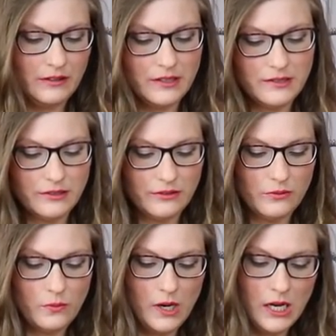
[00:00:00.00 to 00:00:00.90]
let's do
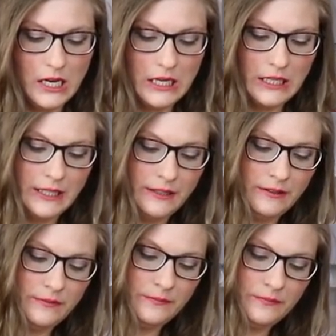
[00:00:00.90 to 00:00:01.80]
1,
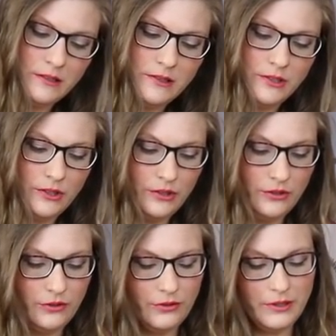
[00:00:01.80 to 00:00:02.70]

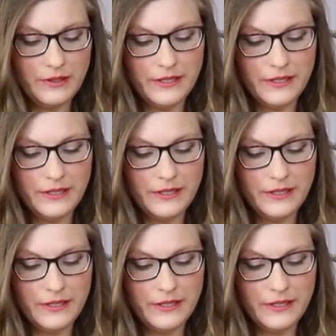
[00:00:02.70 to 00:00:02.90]
2.